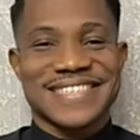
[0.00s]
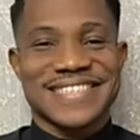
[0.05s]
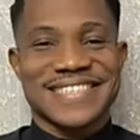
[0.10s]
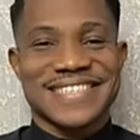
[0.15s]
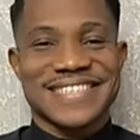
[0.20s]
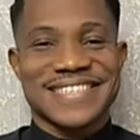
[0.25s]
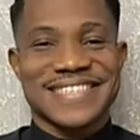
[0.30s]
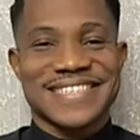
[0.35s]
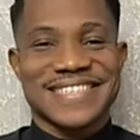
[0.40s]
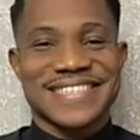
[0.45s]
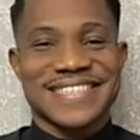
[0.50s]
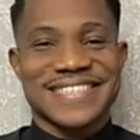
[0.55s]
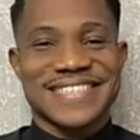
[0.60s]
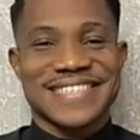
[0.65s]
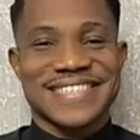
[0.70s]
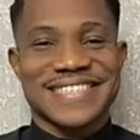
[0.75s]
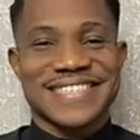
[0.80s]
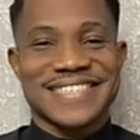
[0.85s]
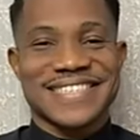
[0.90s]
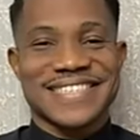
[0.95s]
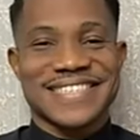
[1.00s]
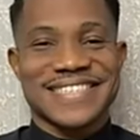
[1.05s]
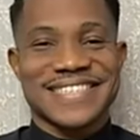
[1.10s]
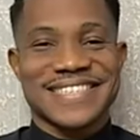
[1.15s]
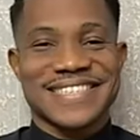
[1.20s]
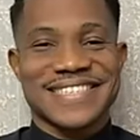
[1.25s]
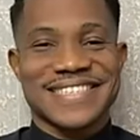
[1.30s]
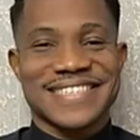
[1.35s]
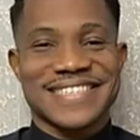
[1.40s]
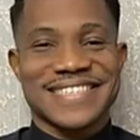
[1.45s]

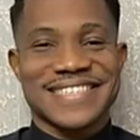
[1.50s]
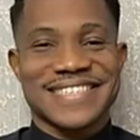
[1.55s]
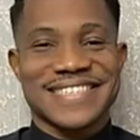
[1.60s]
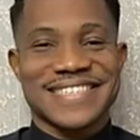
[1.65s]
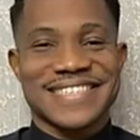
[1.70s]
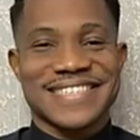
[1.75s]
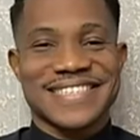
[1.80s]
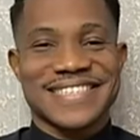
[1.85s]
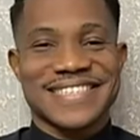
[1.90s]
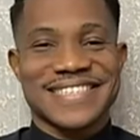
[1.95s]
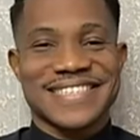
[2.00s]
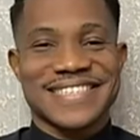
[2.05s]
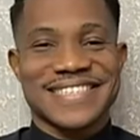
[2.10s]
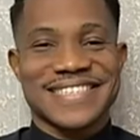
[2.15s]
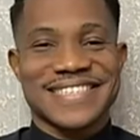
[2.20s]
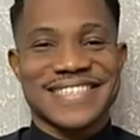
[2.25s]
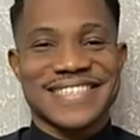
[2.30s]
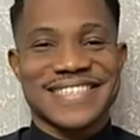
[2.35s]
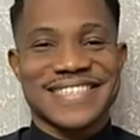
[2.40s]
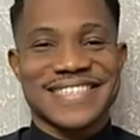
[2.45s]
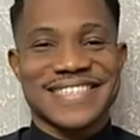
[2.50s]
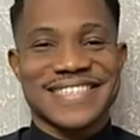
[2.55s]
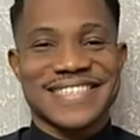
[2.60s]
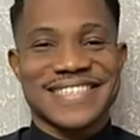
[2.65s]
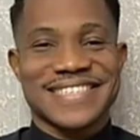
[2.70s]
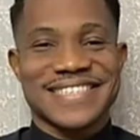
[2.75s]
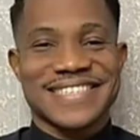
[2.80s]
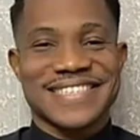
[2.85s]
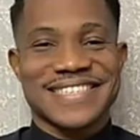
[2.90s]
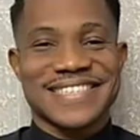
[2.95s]

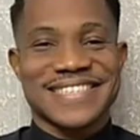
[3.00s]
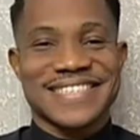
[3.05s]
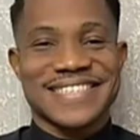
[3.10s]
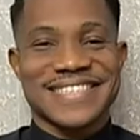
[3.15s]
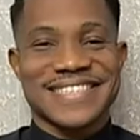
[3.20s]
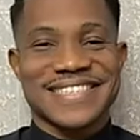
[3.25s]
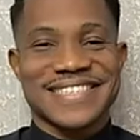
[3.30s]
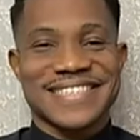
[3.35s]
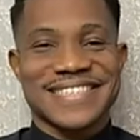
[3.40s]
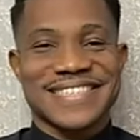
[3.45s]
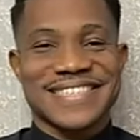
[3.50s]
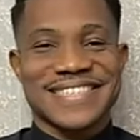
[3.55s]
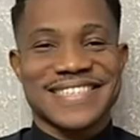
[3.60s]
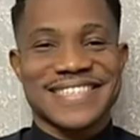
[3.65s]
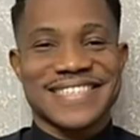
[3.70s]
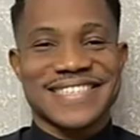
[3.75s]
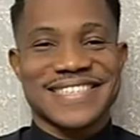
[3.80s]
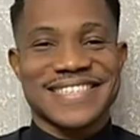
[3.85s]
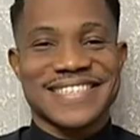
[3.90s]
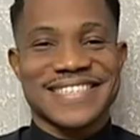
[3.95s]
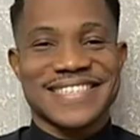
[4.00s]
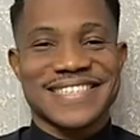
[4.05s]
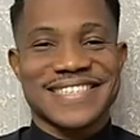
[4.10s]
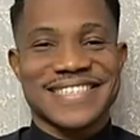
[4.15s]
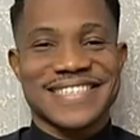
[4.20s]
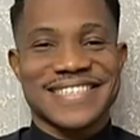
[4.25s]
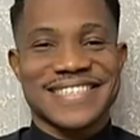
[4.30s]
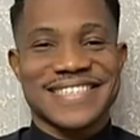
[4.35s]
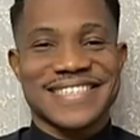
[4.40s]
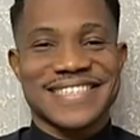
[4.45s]

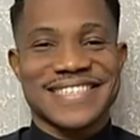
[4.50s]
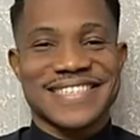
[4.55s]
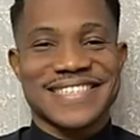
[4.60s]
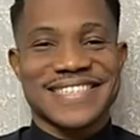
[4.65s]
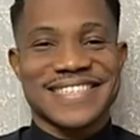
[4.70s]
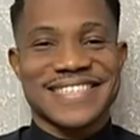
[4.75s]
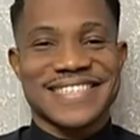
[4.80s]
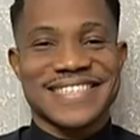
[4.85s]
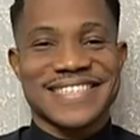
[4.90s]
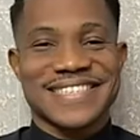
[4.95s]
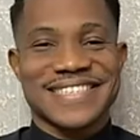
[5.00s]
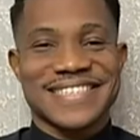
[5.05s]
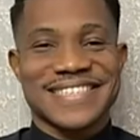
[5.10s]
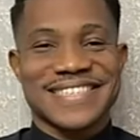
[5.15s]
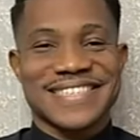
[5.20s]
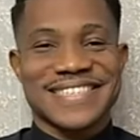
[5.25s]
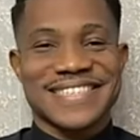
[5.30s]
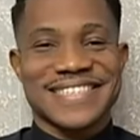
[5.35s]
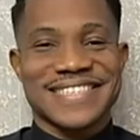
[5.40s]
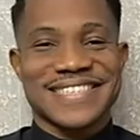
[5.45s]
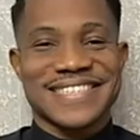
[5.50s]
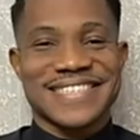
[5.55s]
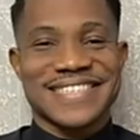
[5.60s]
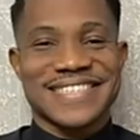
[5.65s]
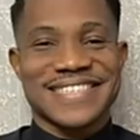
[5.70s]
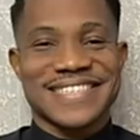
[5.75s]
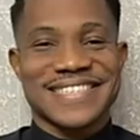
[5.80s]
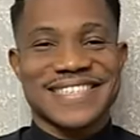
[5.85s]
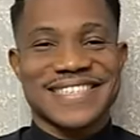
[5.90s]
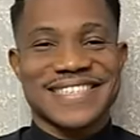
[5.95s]

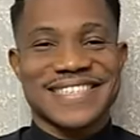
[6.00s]
(not speaking)